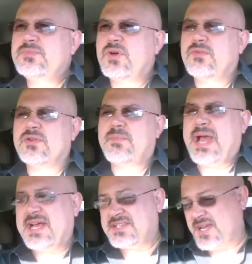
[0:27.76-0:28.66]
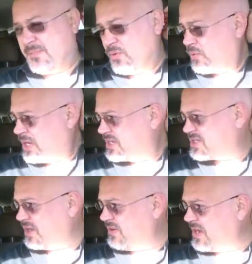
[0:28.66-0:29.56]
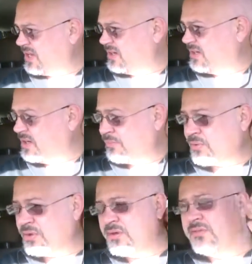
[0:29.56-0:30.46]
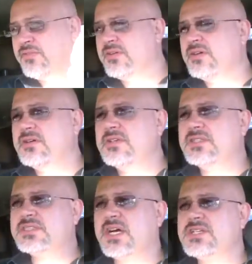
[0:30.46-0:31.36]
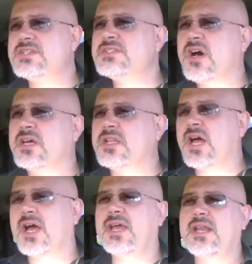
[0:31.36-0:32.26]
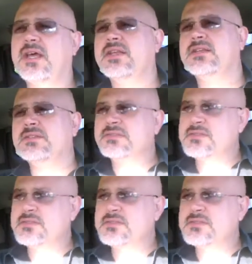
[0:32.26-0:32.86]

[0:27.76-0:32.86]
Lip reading: Over the past couple weeks, I've had a number of discussions online and